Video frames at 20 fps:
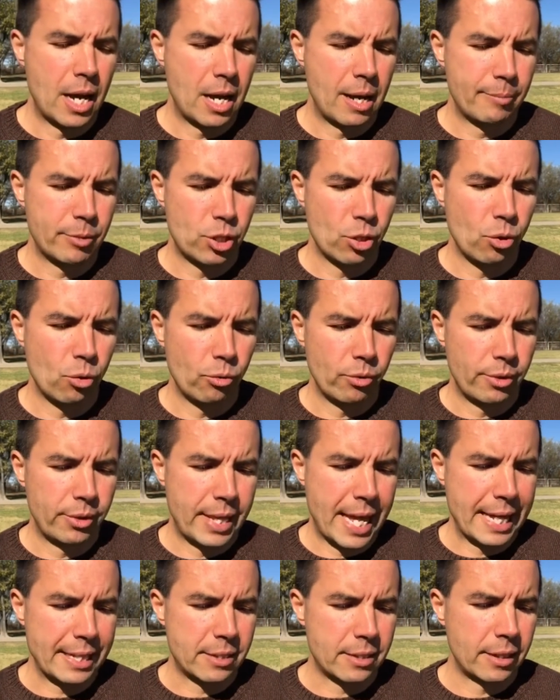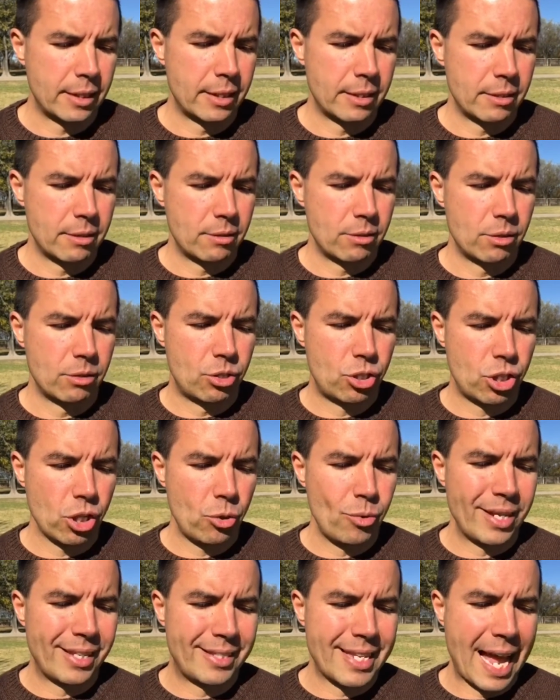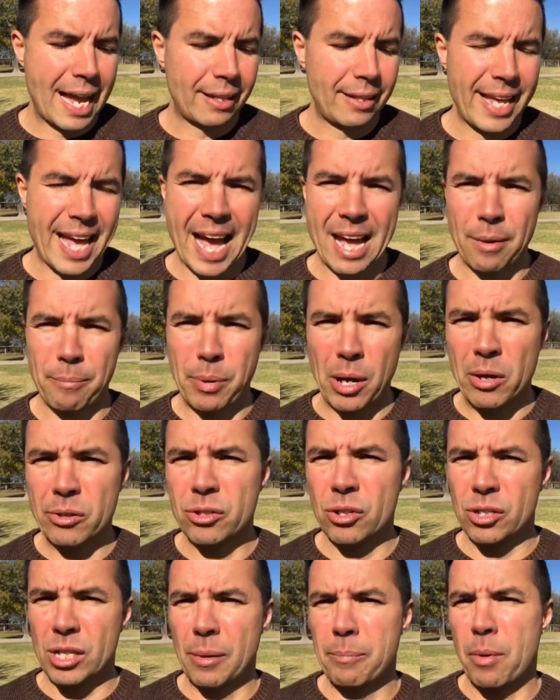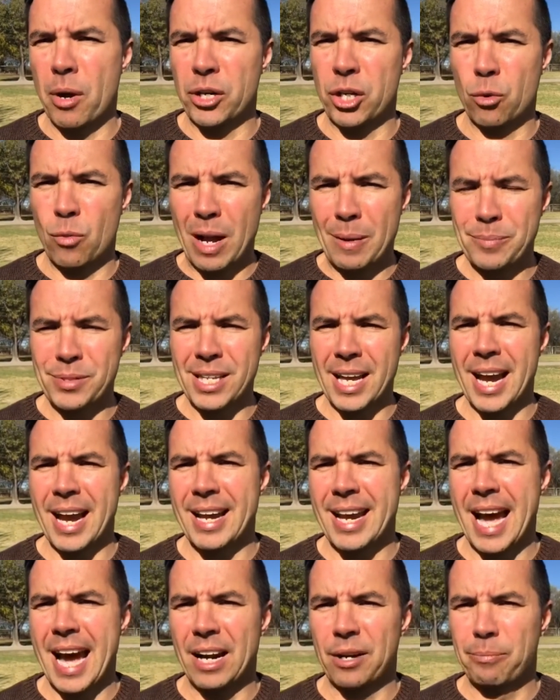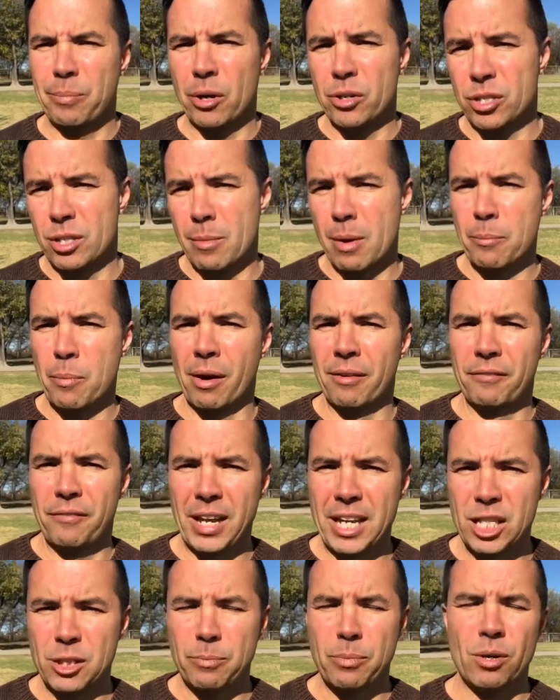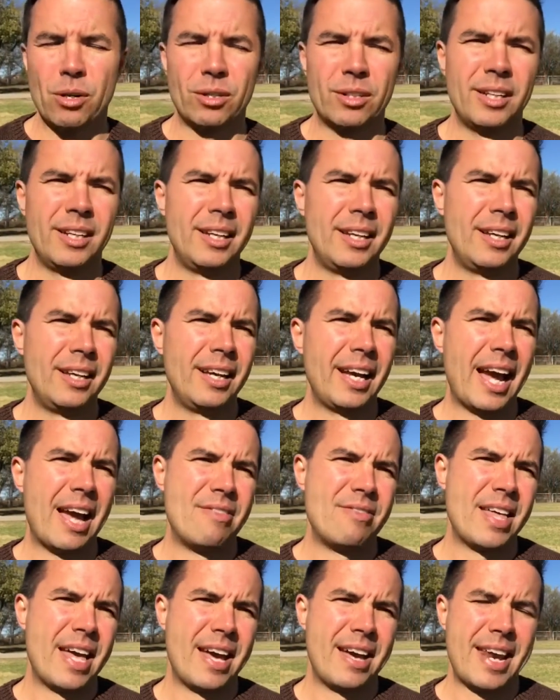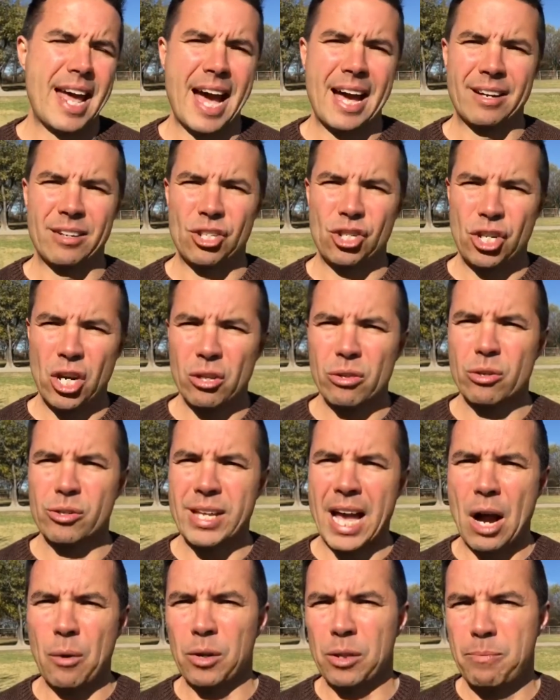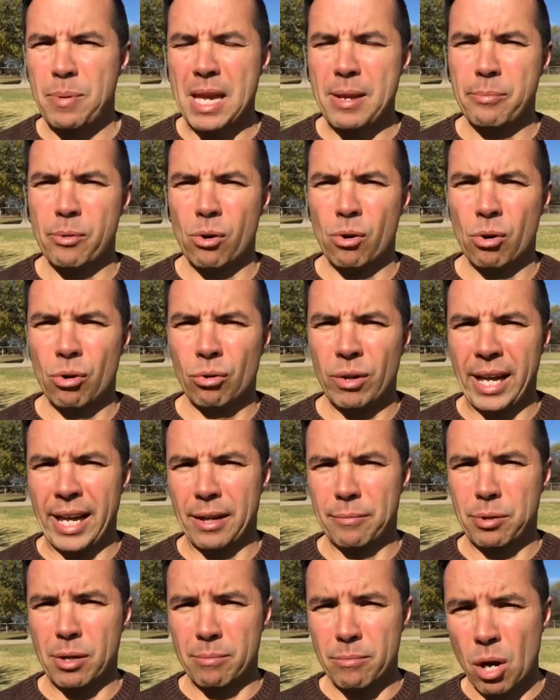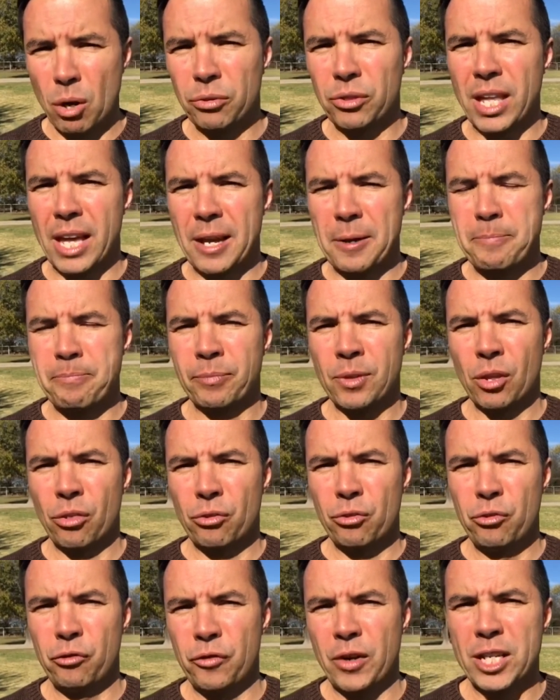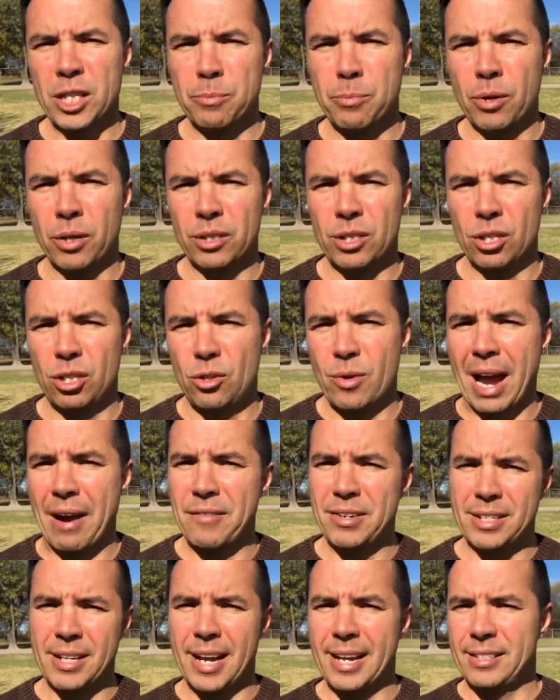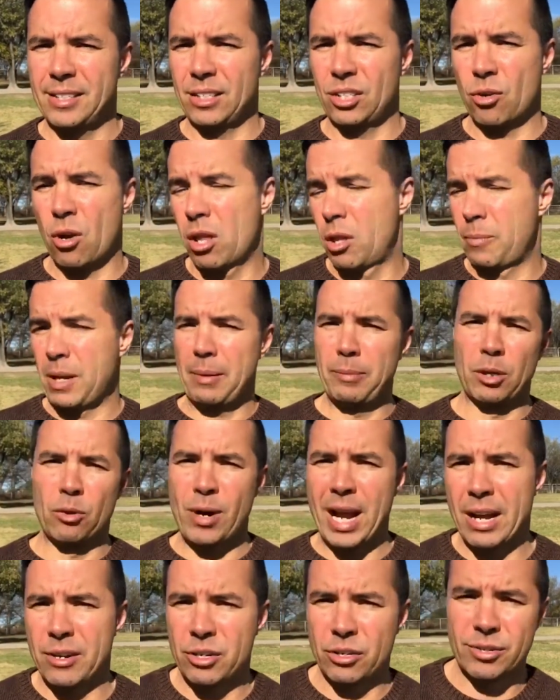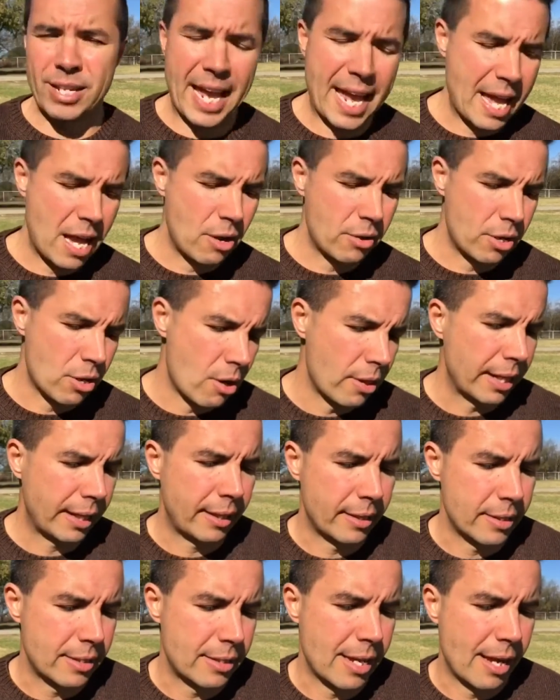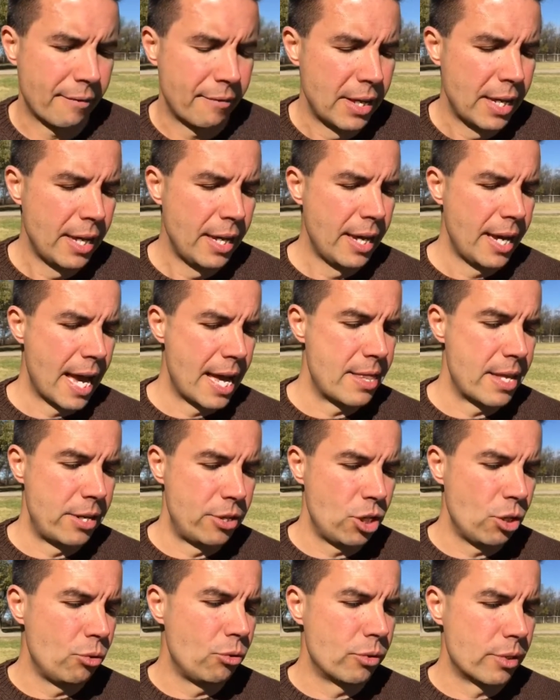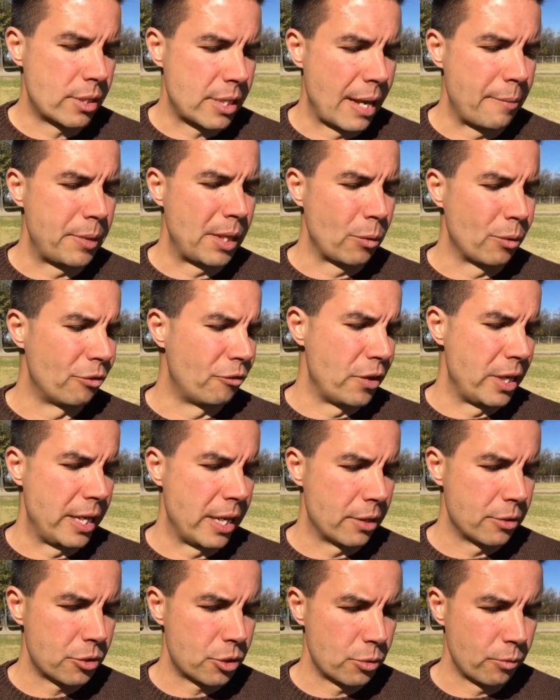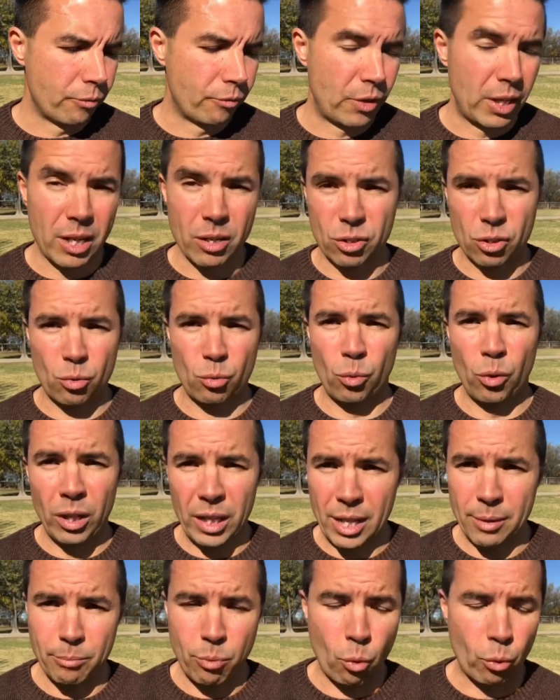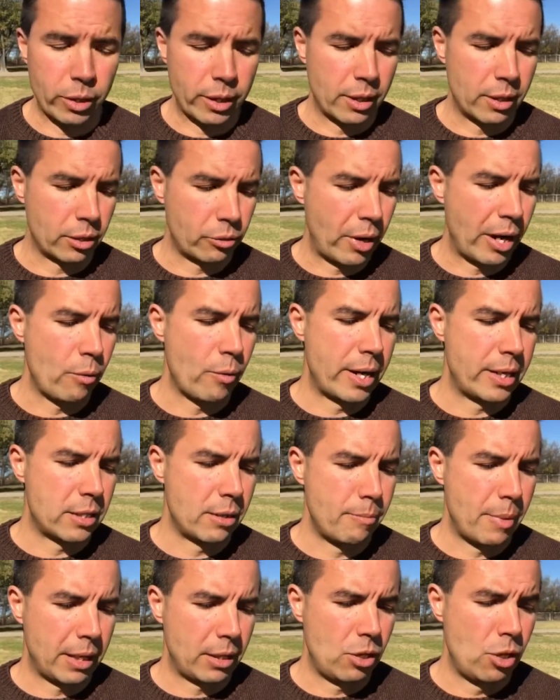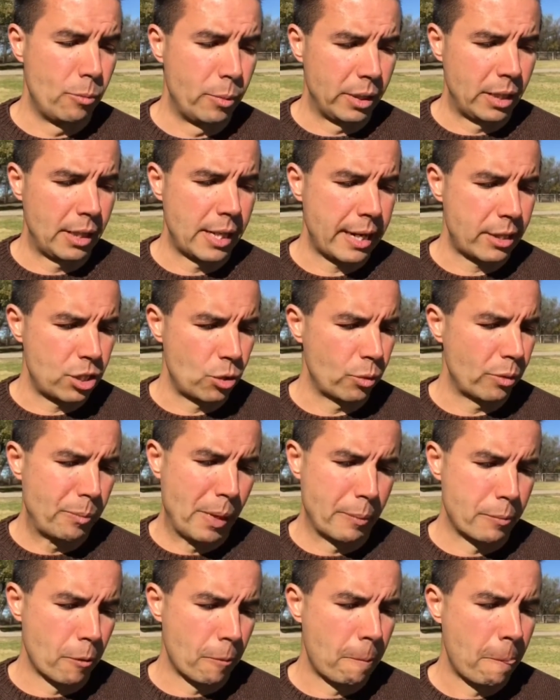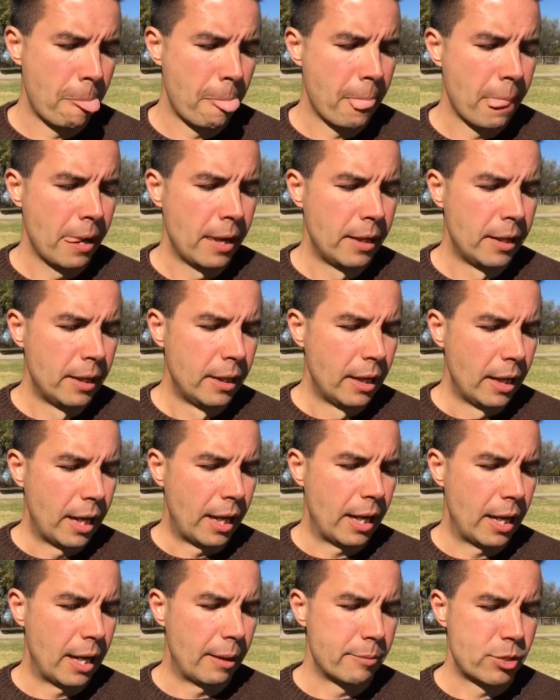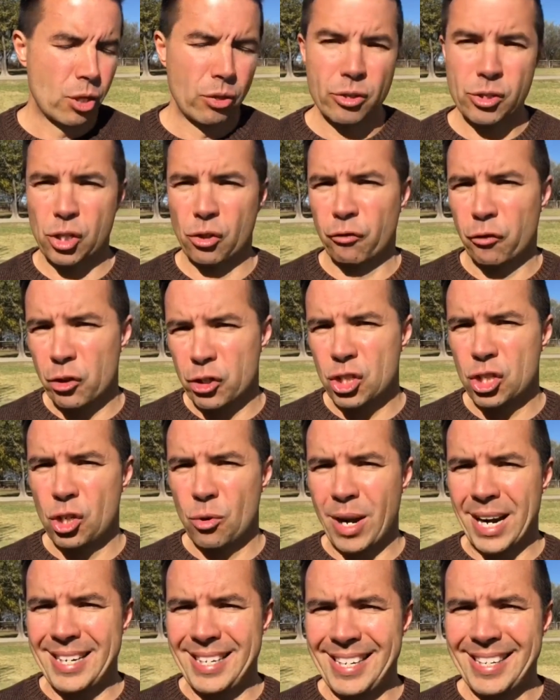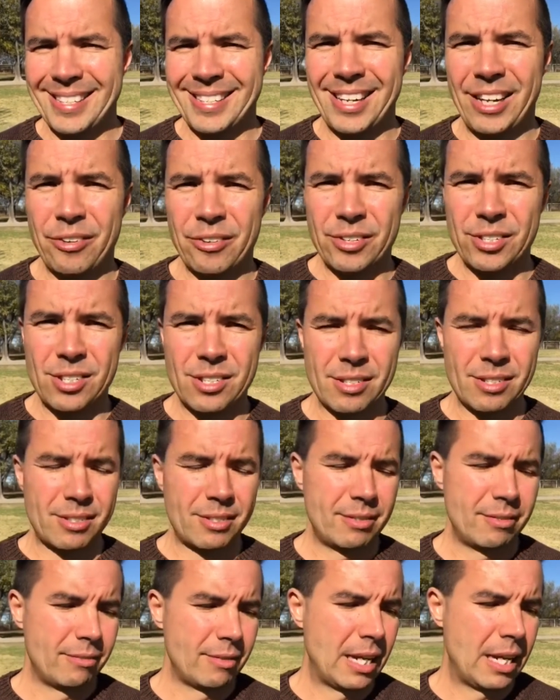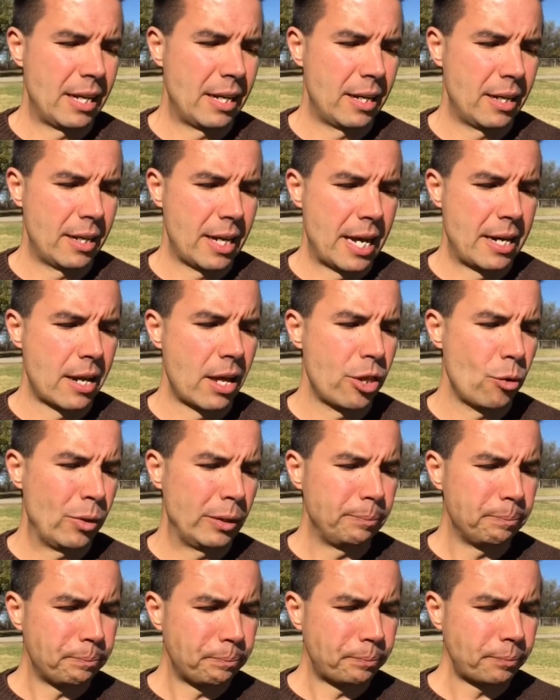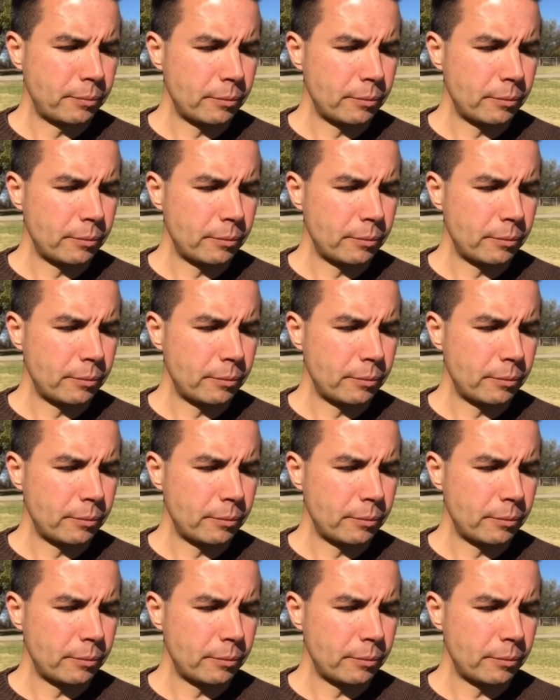So that's going to show you exactly how to post those up on your website, how to post them up on Facebook, and then how to share those out with people and promote them through Facebook to do advertising to all the people around your town and all that kind of stuff. And then do the same thing with videos. Videos are really important and a great way to make human connection with people. So those are the first two ideas. Here's another one.